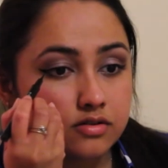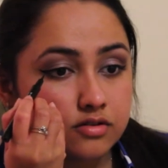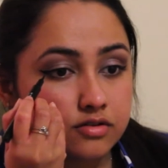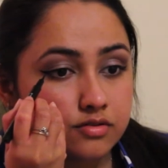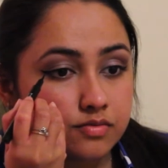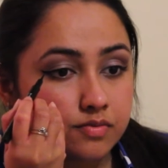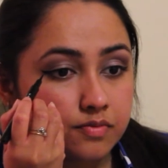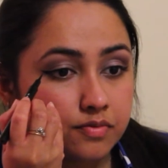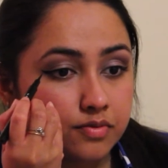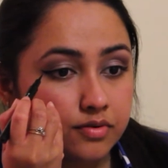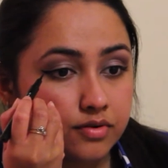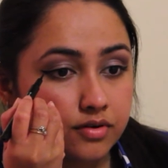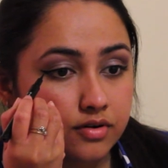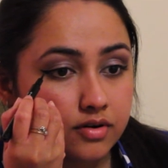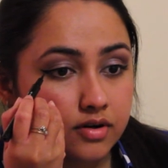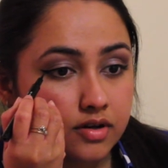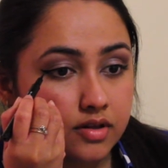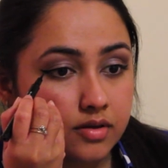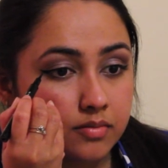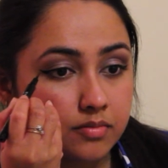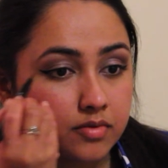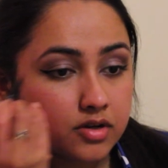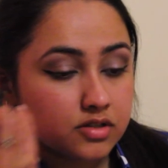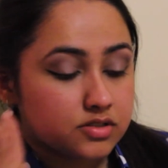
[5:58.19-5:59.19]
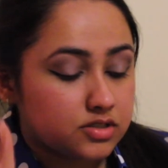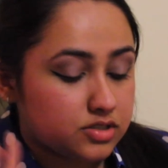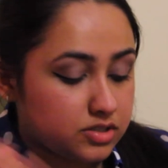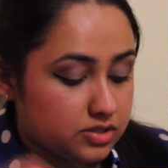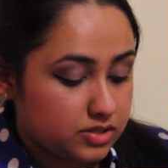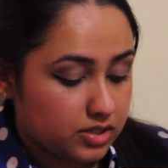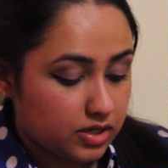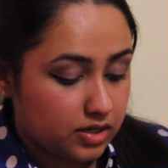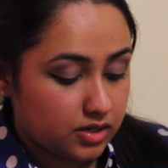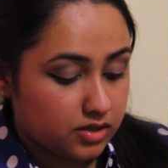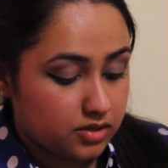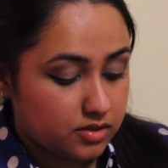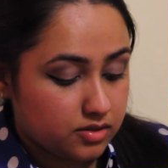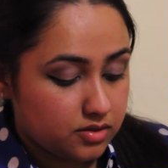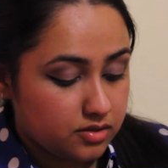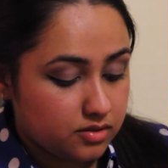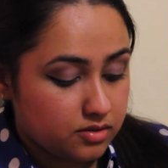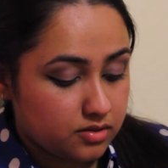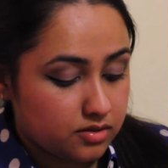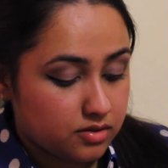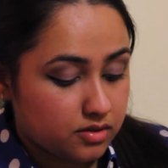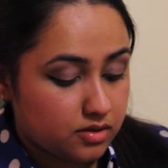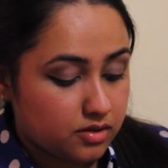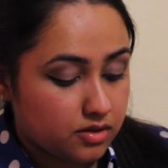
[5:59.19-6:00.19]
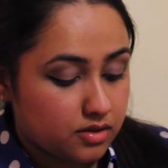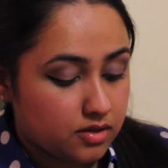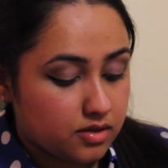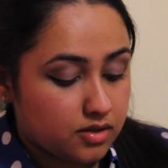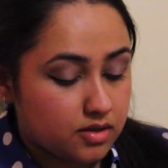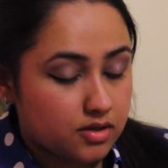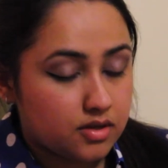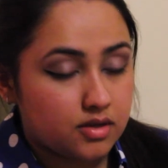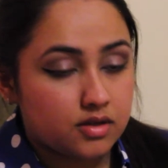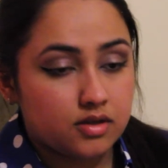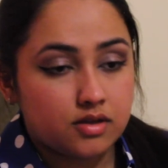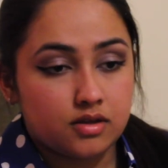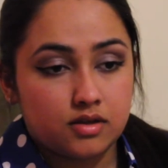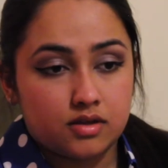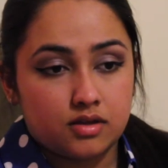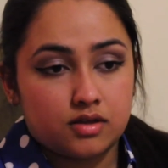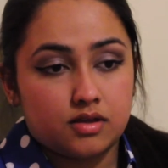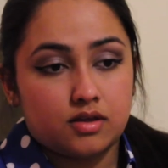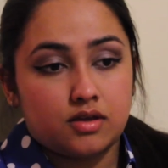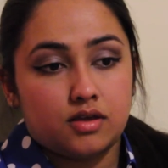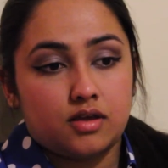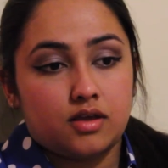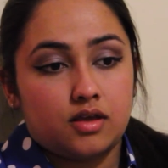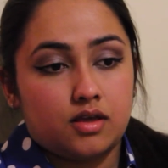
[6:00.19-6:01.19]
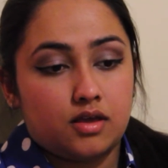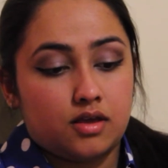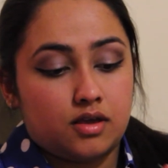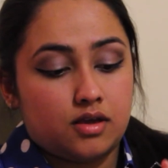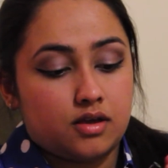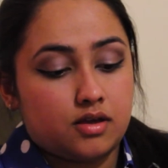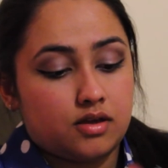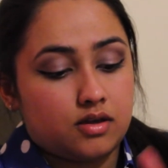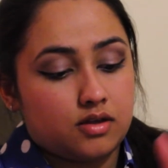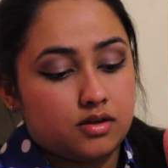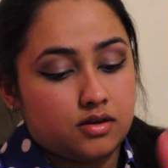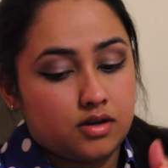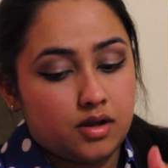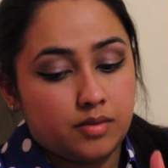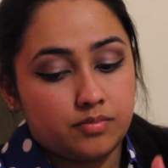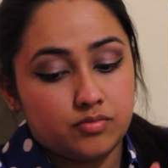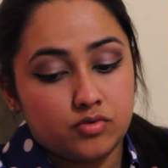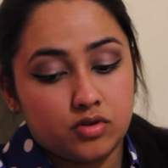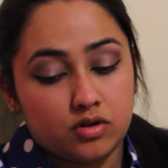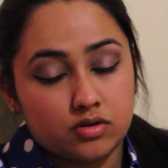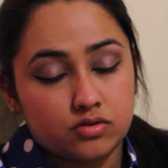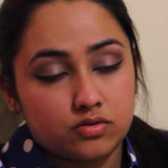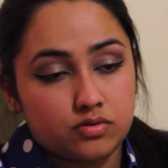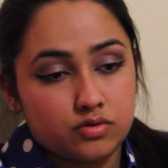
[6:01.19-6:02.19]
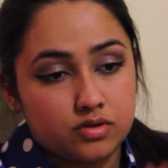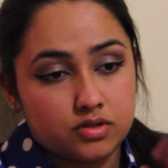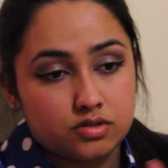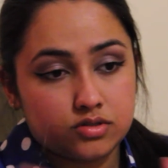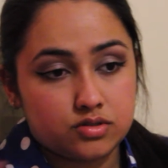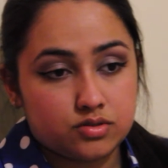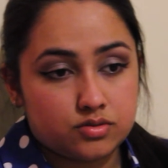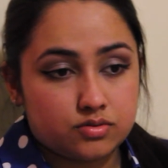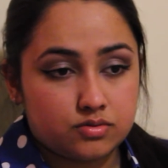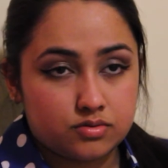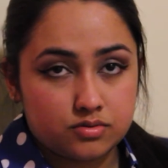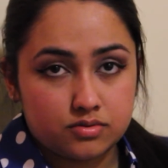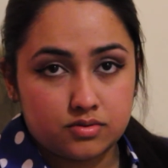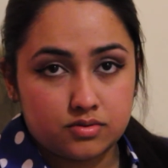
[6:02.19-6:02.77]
is pretty much done, and I'm not going to